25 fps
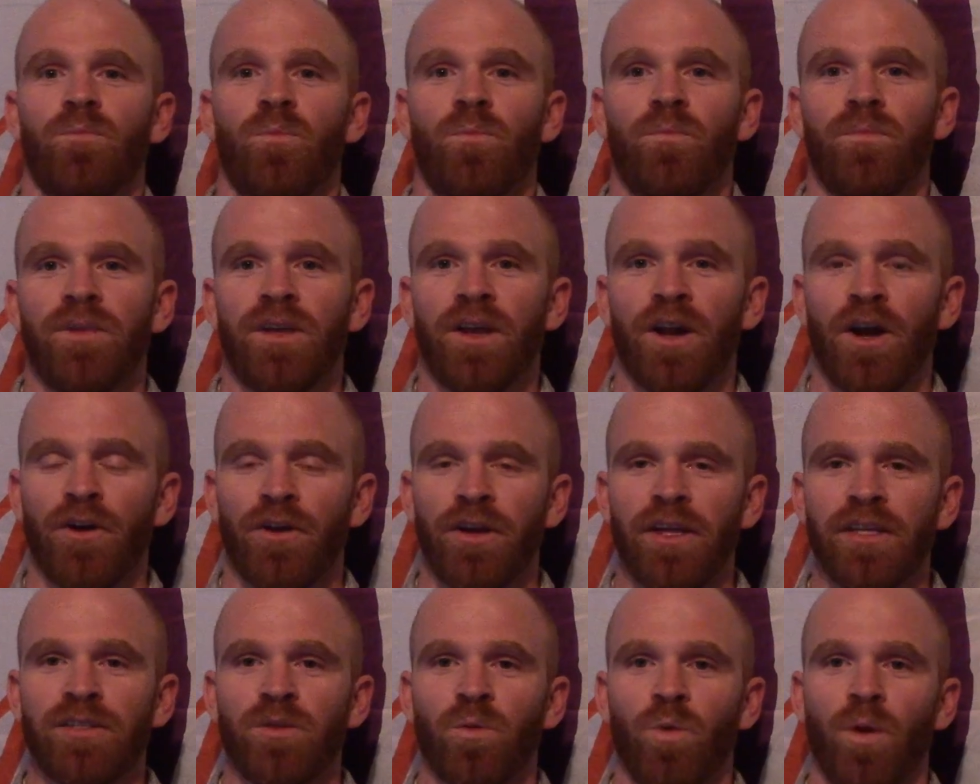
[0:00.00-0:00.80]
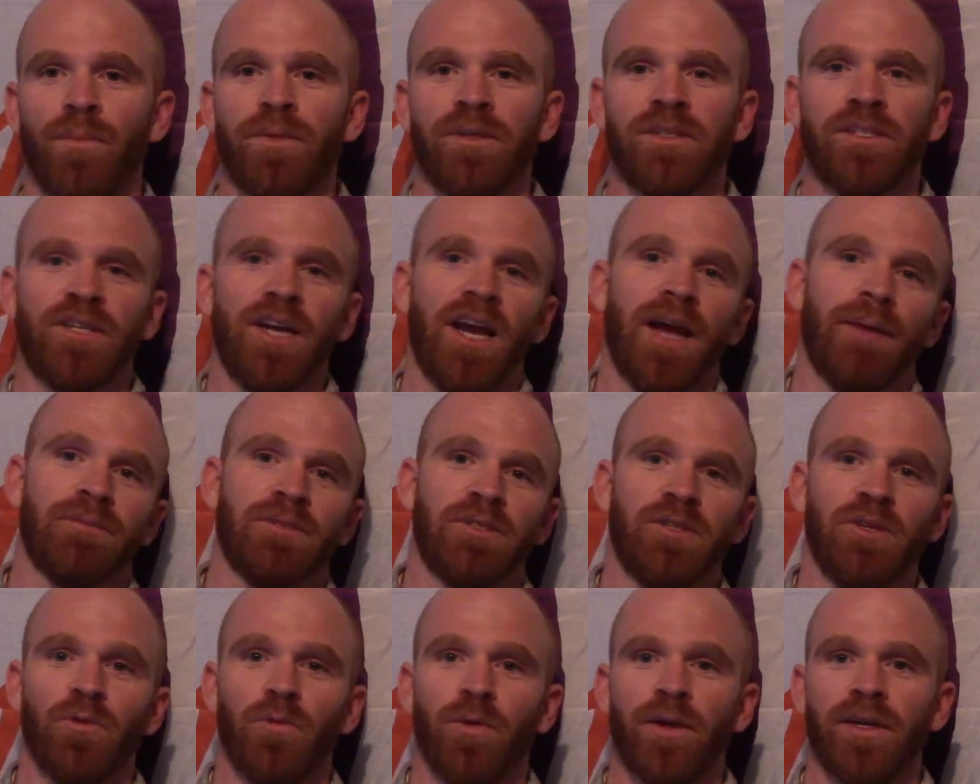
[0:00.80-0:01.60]
you know, NISA Women's
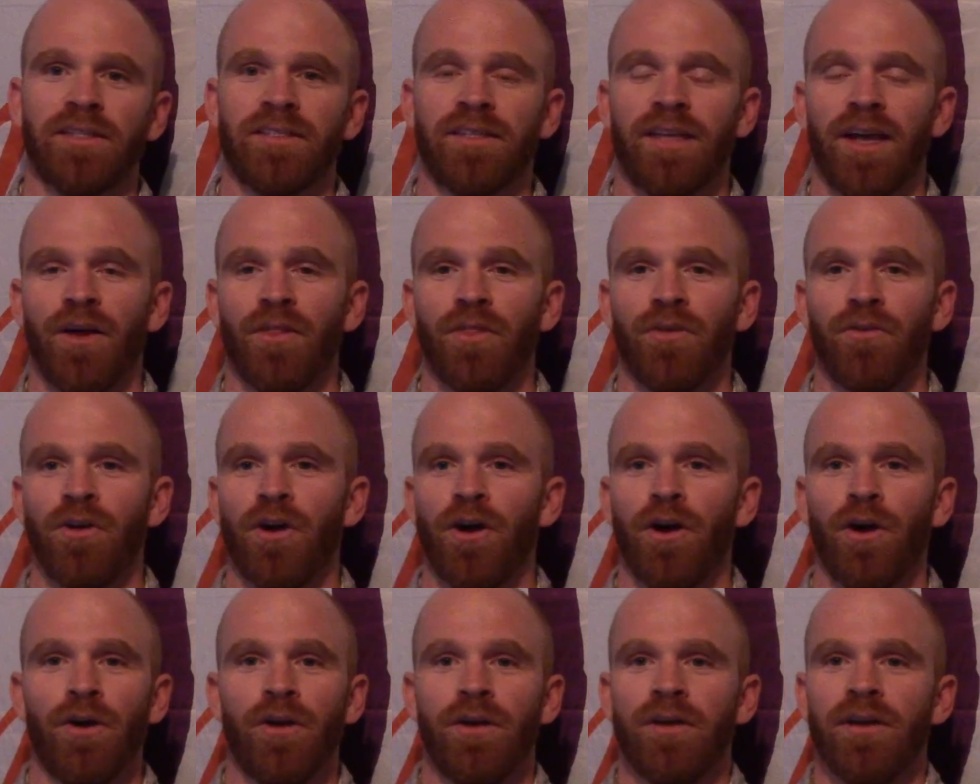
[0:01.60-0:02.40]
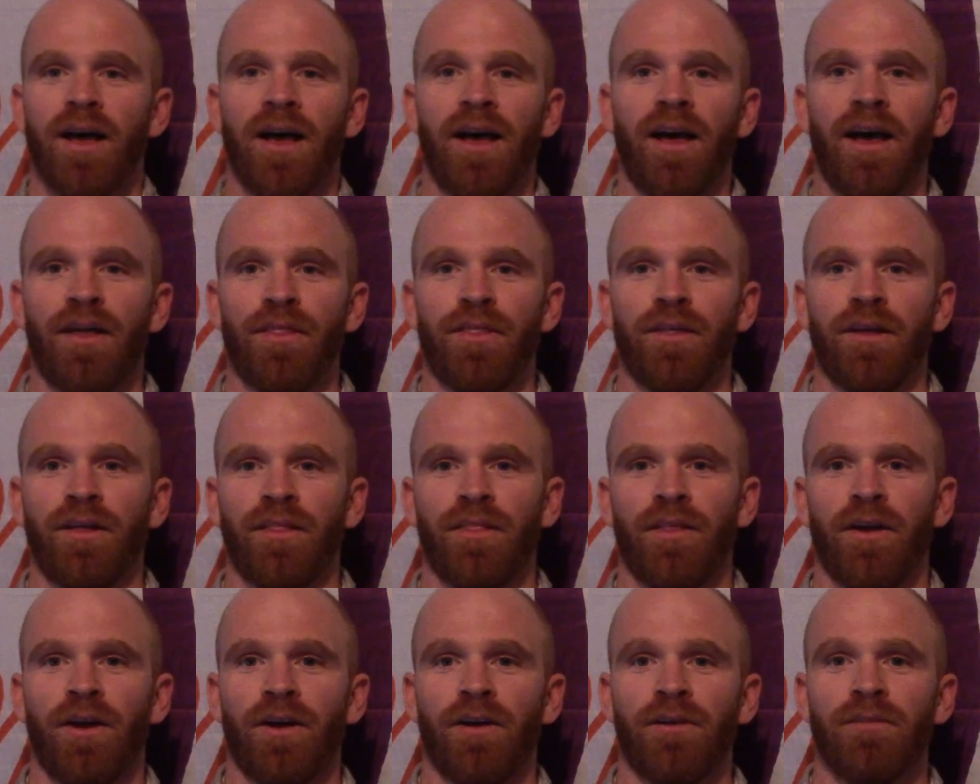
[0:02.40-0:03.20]
Champs 2 weeks down the road. I think
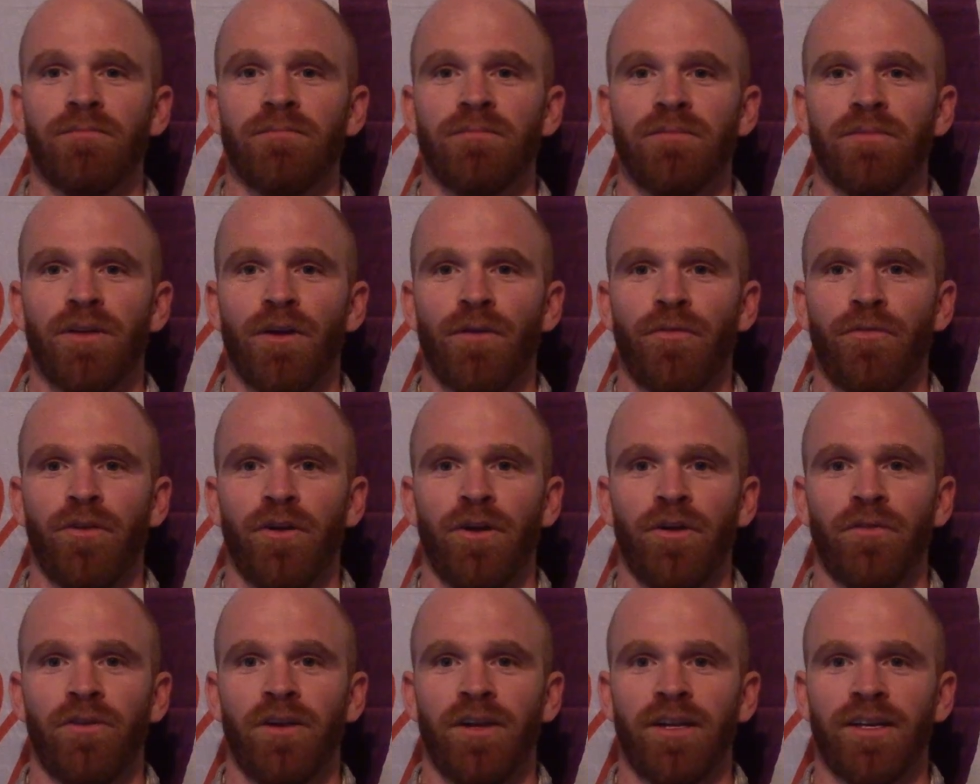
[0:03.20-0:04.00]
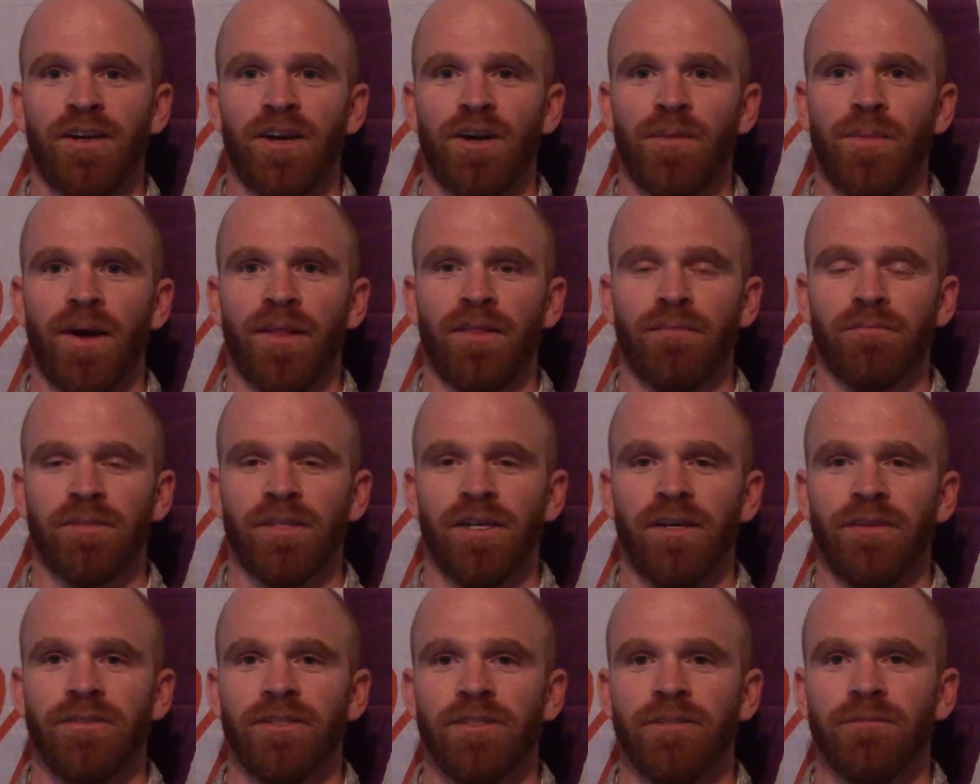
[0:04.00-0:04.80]
they're feeling really good about
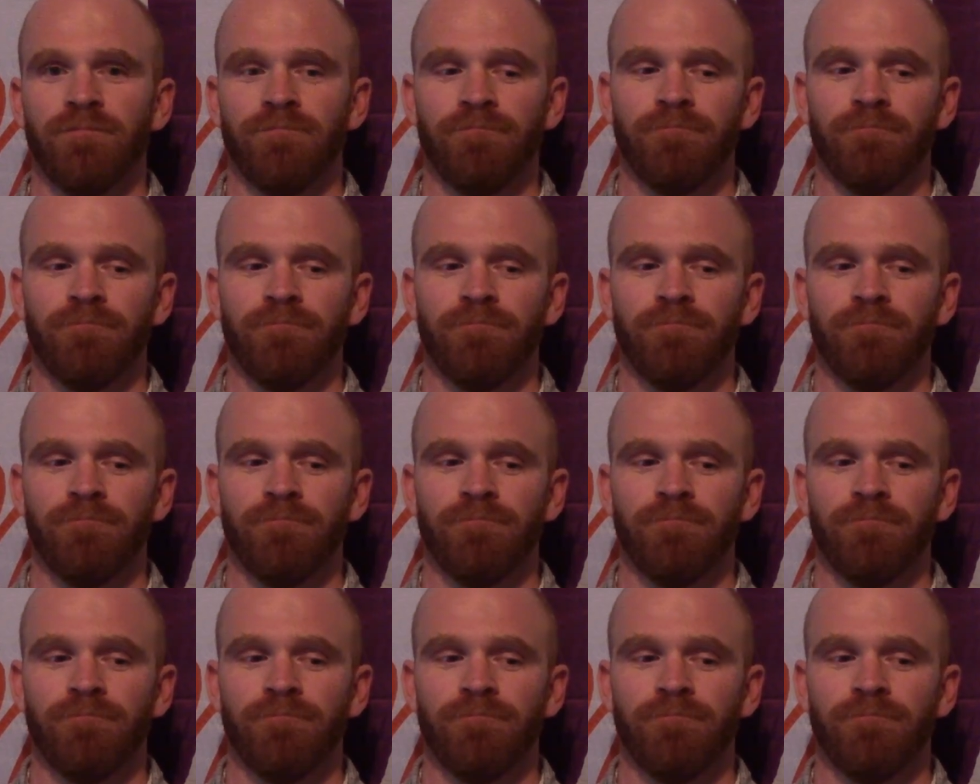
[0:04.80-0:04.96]
themselves.